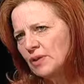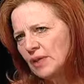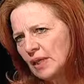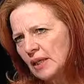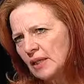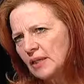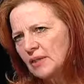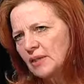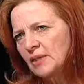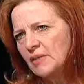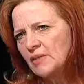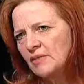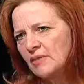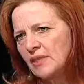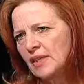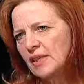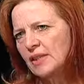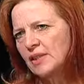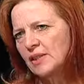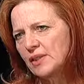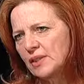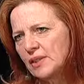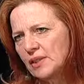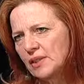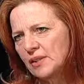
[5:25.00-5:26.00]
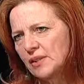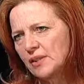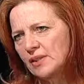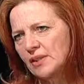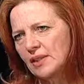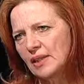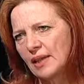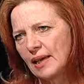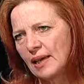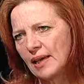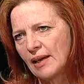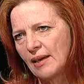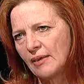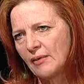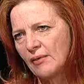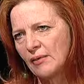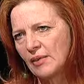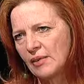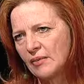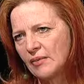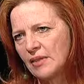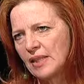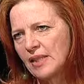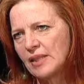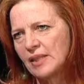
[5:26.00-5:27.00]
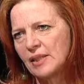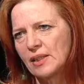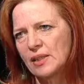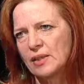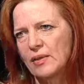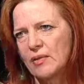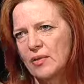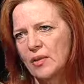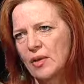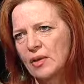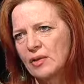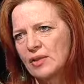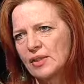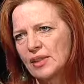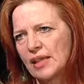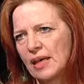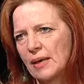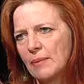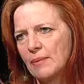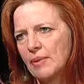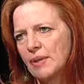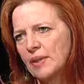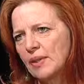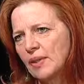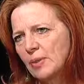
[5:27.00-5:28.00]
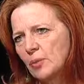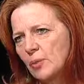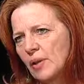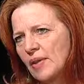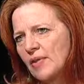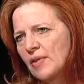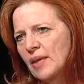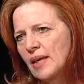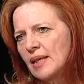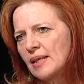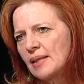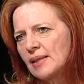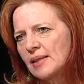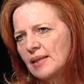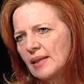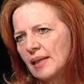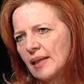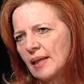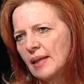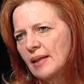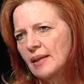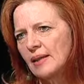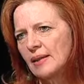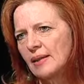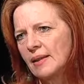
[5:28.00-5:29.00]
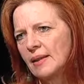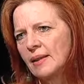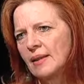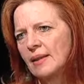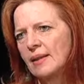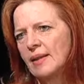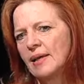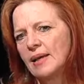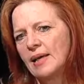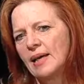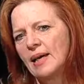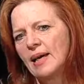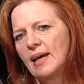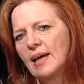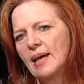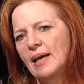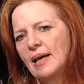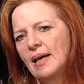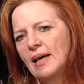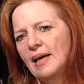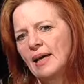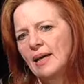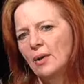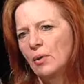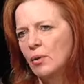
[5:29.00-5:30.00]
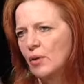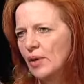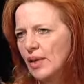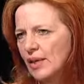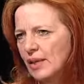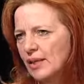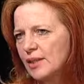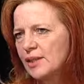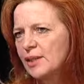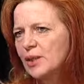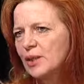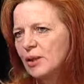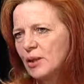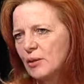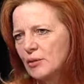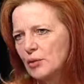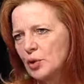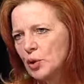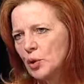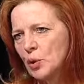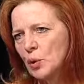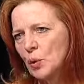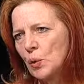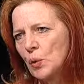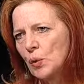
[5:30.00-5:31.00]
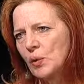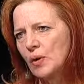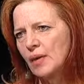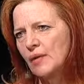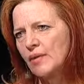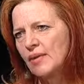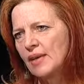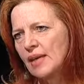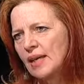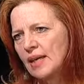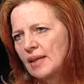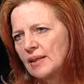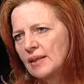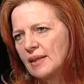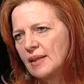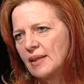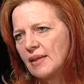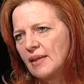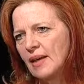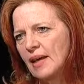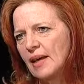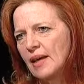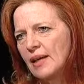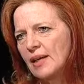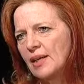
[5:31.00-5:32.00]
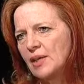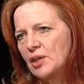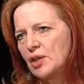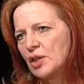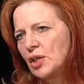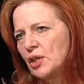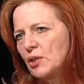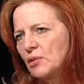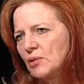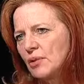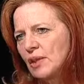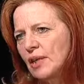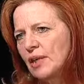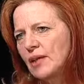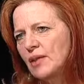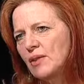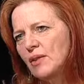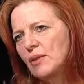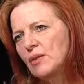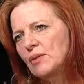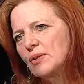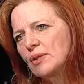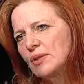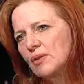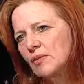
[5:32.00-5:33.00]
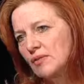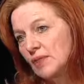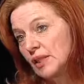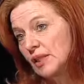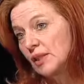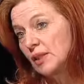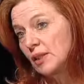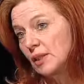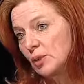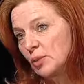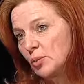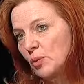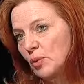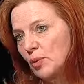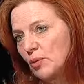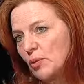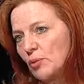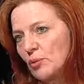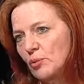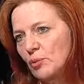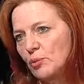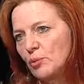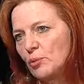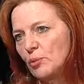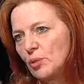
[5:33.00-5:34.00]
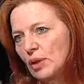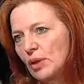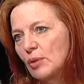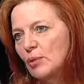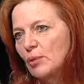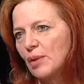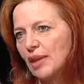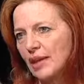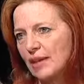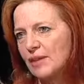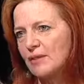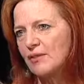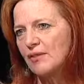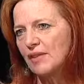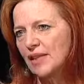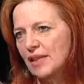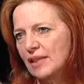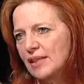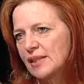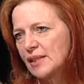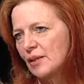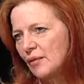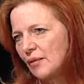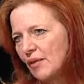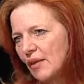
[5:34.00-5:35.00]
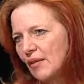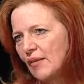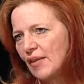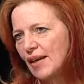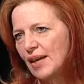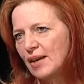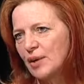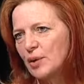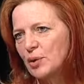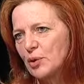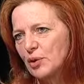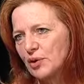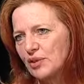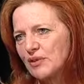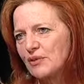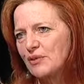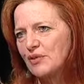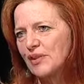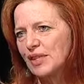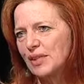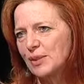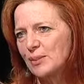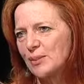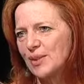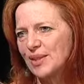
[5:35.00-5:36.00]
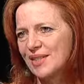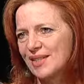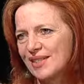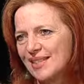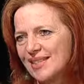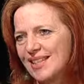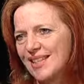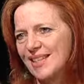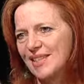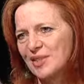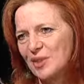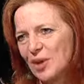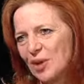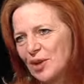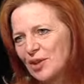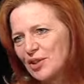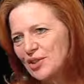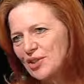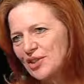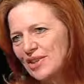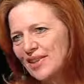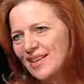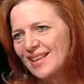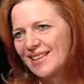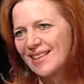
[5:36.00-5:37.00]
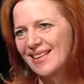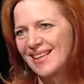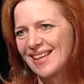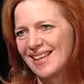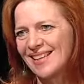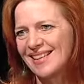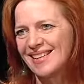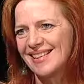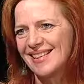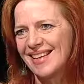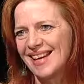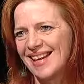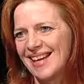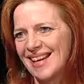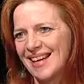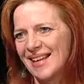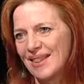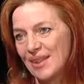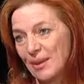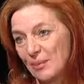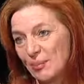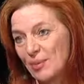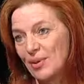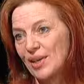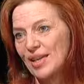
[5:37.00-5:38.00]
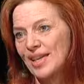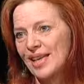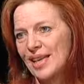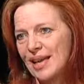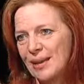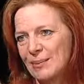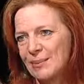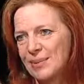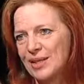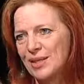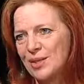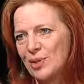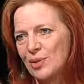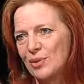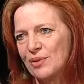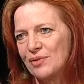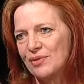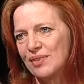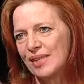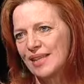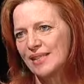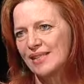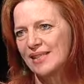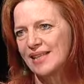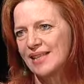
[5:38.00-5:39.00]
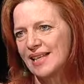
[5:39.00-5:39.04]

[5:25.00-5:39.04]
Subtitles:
Zealand investors have invested in those companies, when they sell or exit offshore, then generally those investors will reinvest. If they've had a good investment in technology, then they're pretty happy to invest